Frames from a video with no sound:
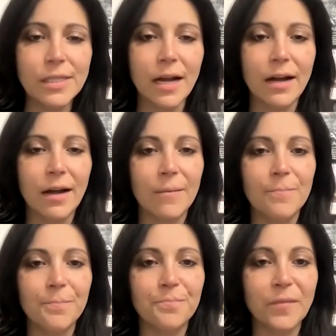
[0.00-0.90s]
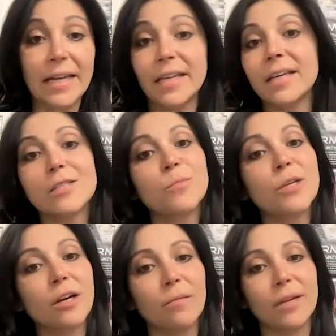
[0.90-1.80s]
I can't
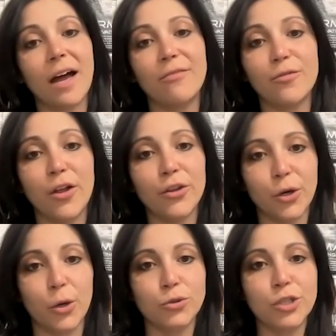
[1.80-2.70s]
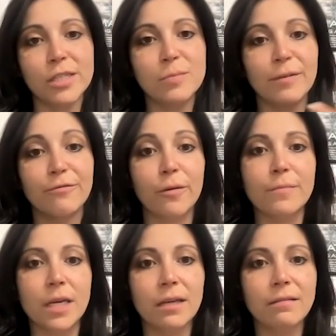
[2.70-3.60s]
speak on behalf of other coaches, but for
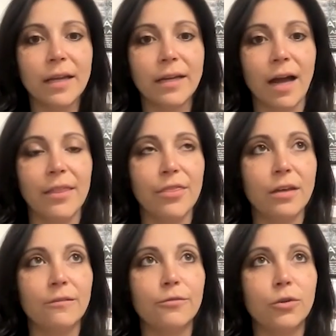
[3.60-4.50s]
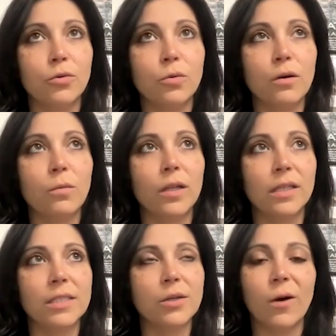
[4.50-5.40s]
me, like, I think if you are
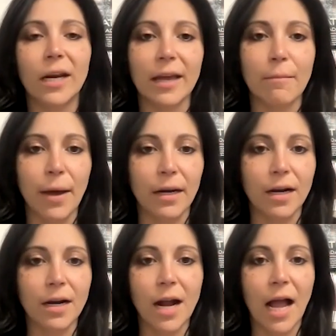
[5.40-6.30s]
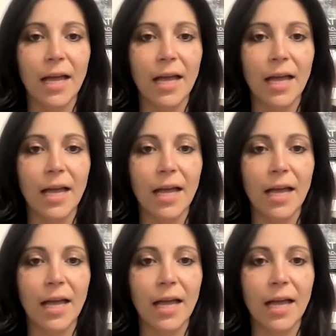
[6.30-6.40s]
willing to want to get better, I